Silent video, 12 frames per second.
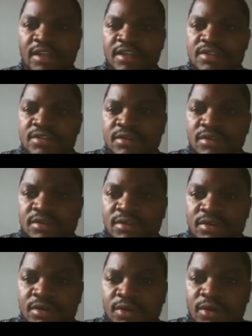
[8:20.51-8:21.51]

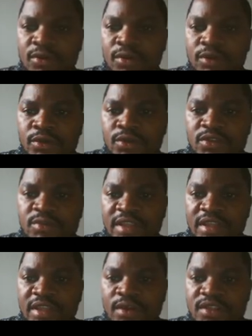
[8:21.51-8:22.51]
So you're going to use
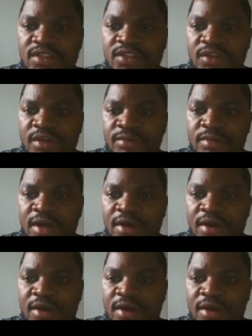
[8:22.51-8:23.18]
Pythagoras theorem.